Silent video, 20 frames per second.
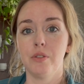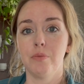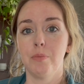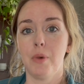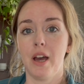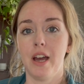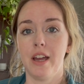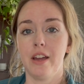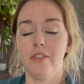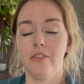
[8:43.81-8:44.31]

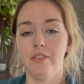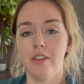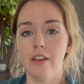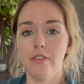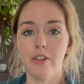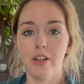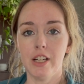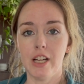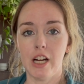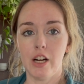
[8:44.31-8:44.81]
my
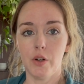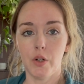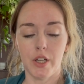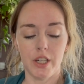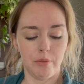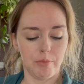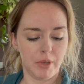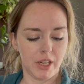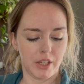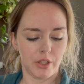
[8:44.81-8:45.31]
favorite aeroid
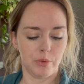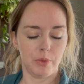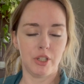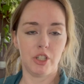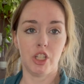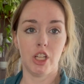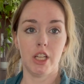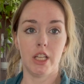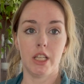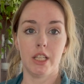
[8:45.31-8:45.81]
mix, which
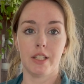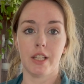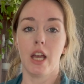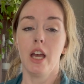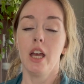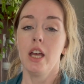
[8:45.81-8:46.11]
is